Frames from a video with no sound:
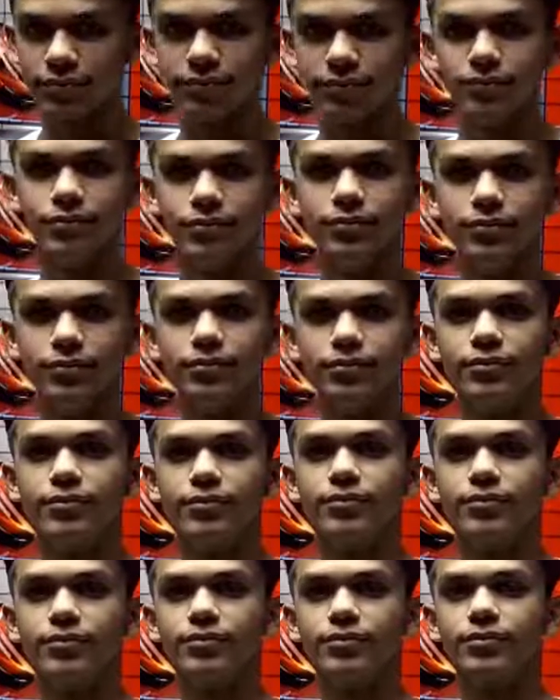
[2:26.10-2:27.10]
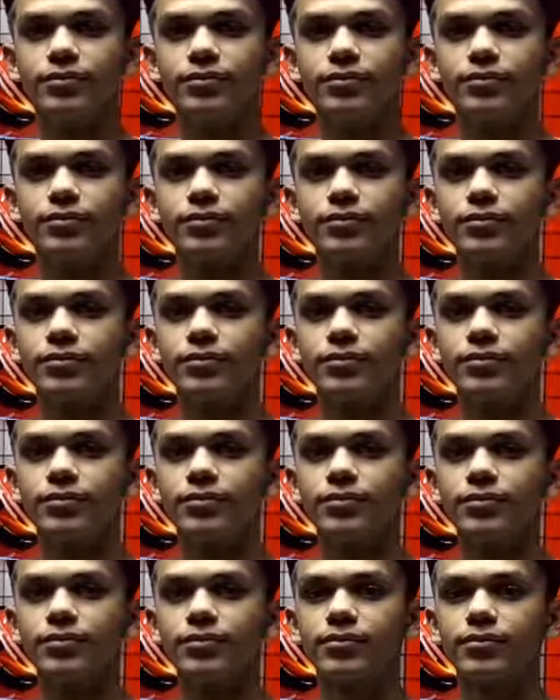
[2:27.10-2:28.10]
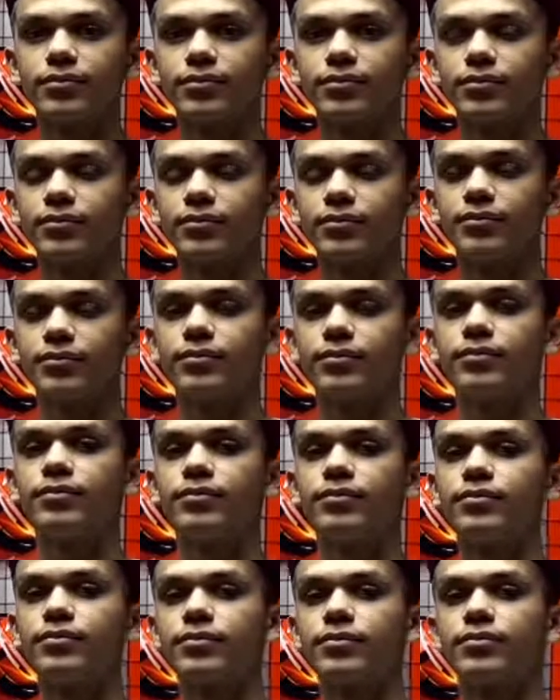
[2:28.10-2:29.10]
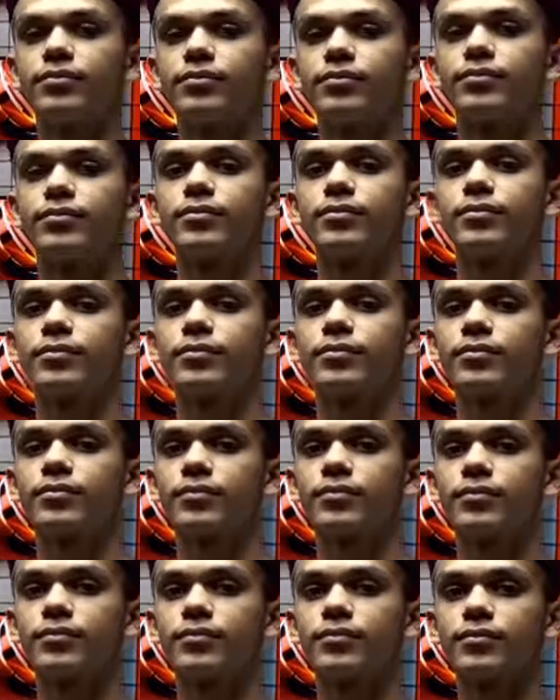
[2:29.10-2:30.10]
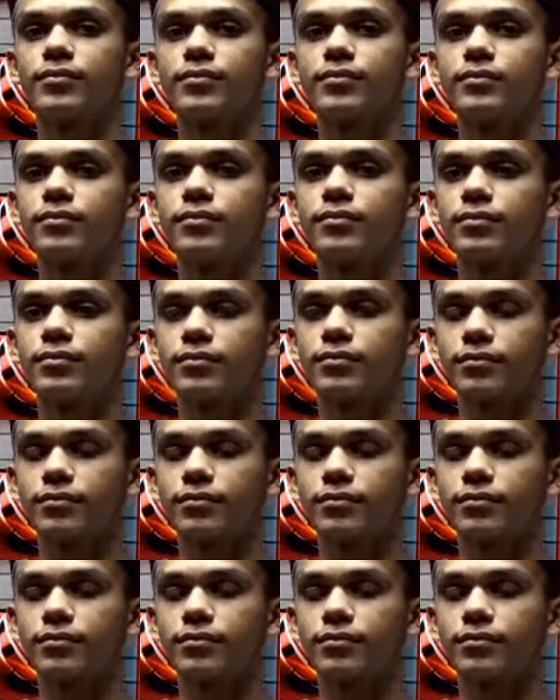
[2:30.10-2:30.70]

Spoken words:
No words are spoken by the person on screen.